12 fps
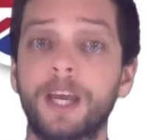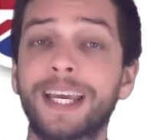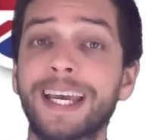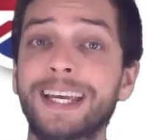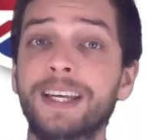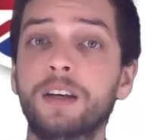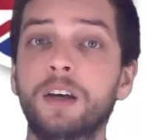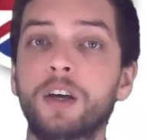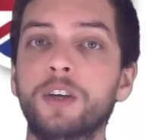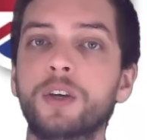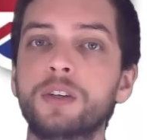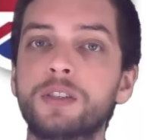Again,
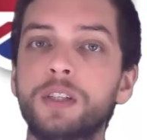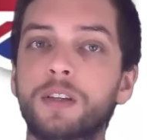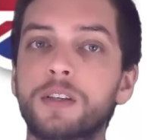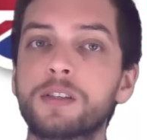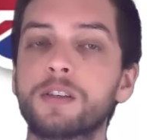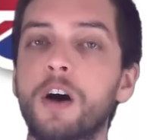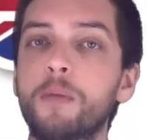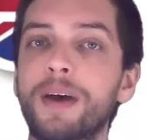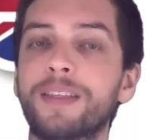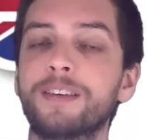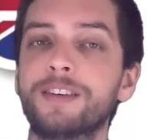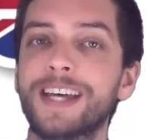you can see the STAR
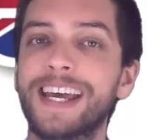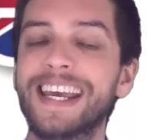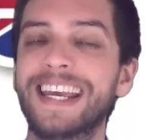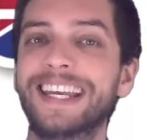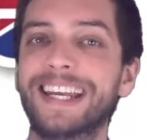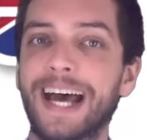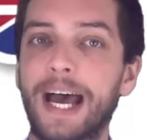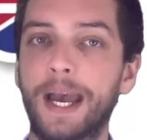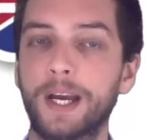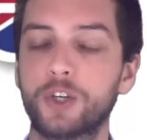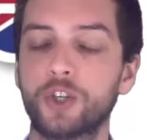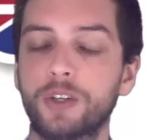method in
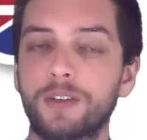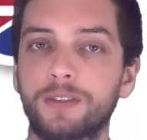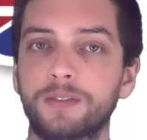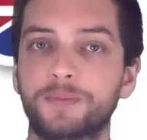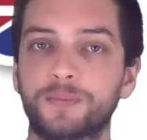action.